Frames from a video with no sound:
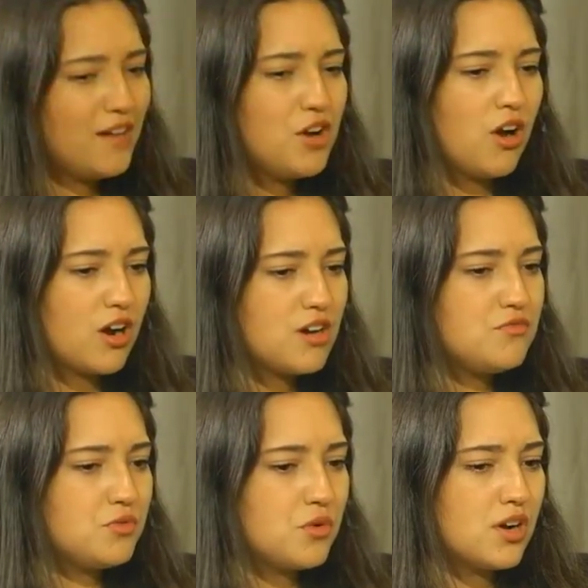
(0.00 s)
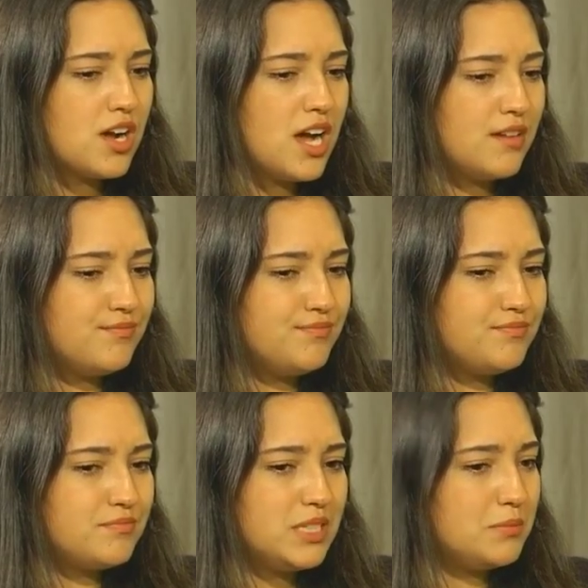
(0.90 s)
a heart for um,
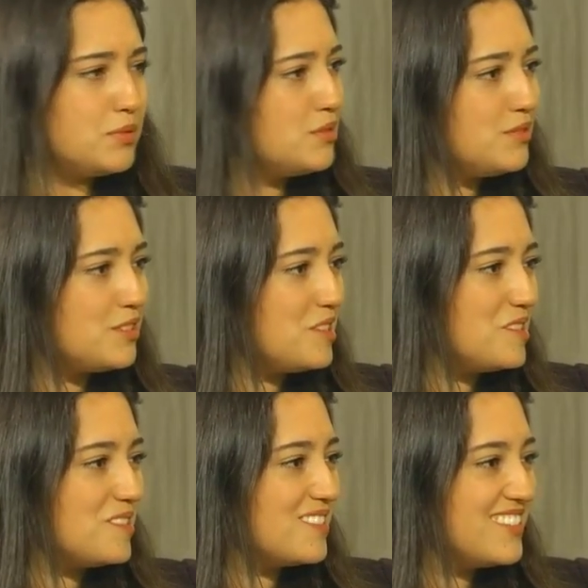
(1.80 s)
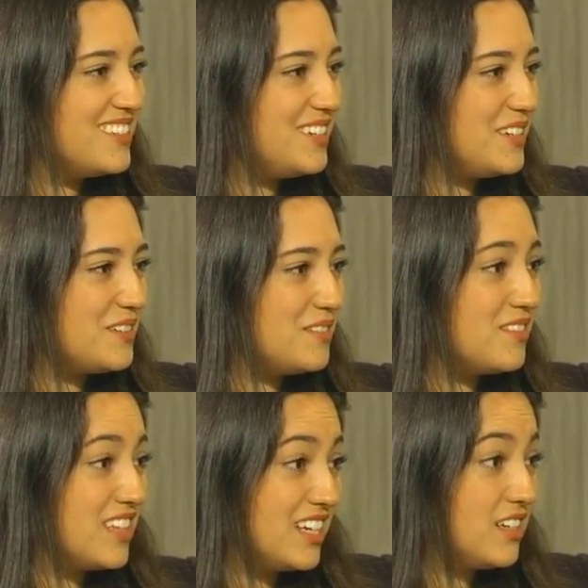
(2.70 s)
people who, you know,
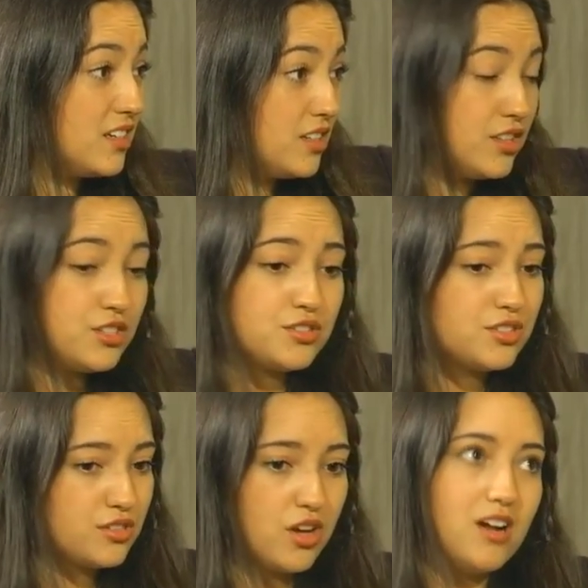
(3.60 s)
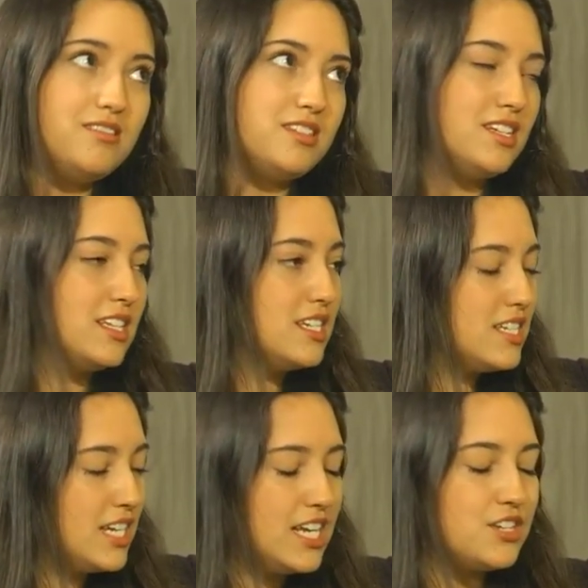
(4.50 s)
like there's the constantly
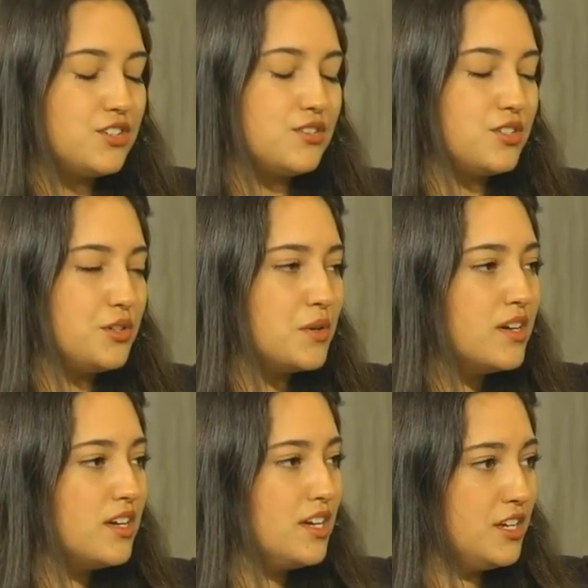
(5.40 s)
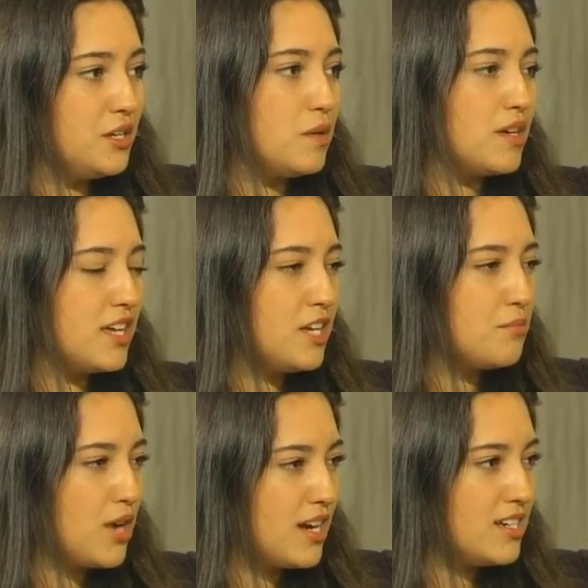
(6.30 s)
teenagers who, you know, are getting
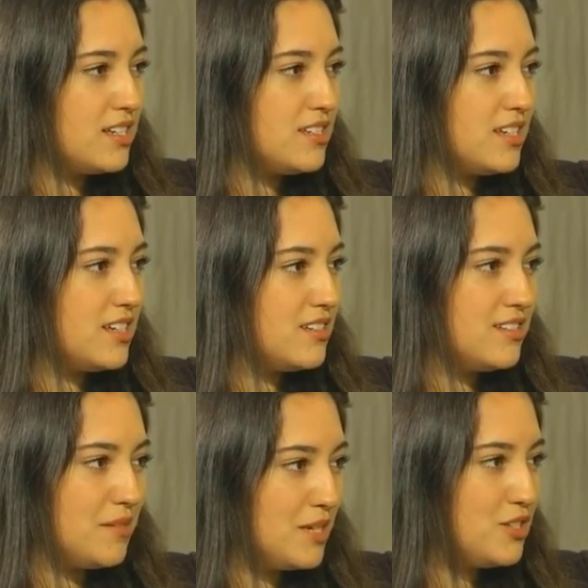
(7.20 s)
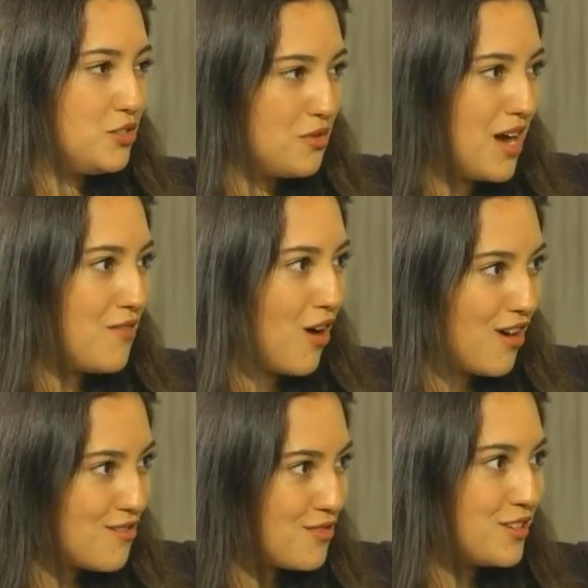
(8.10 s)
pregnant? And I mean, do you have a
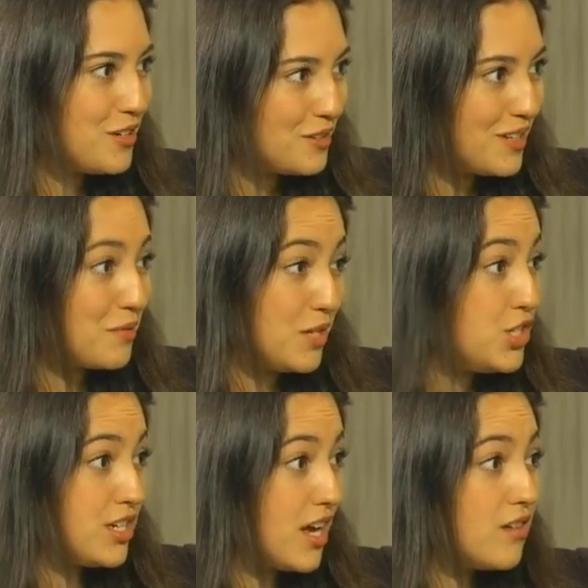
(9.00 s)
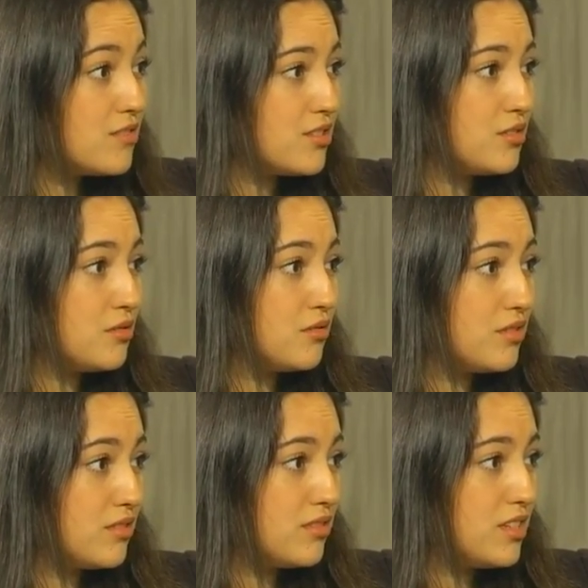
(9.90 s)
heart for, you know, like reaching out to
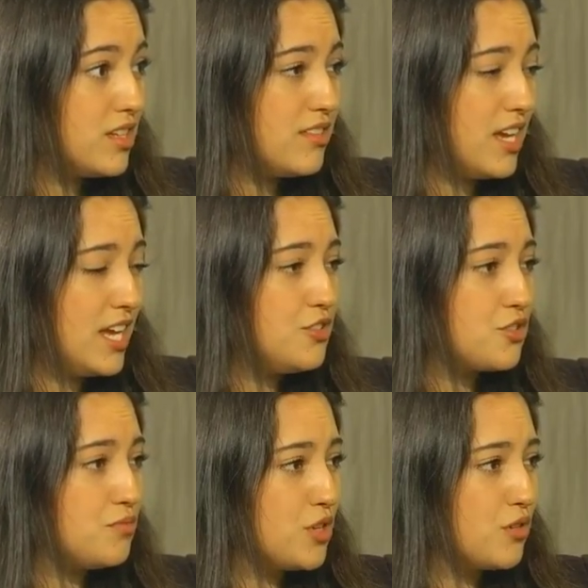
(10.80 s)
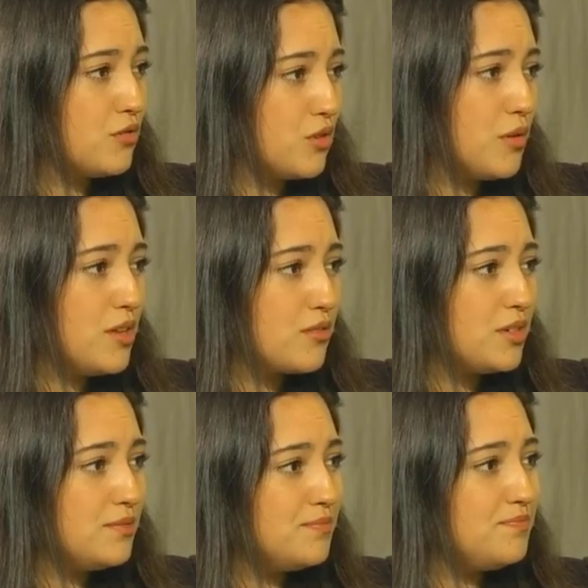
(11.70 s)
the age group going through
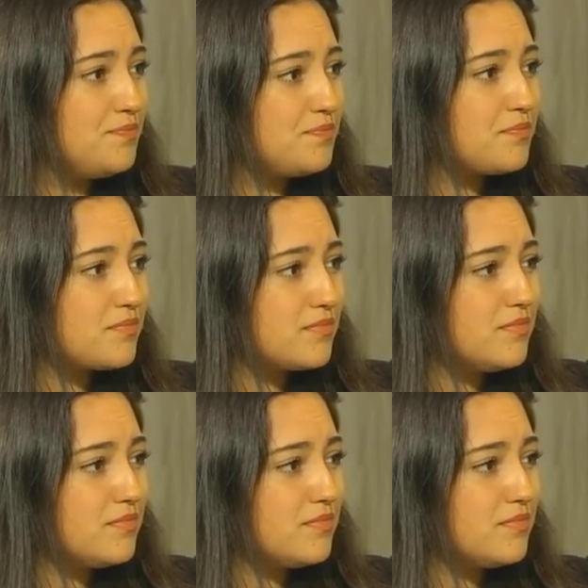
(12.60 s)
it? You know, I think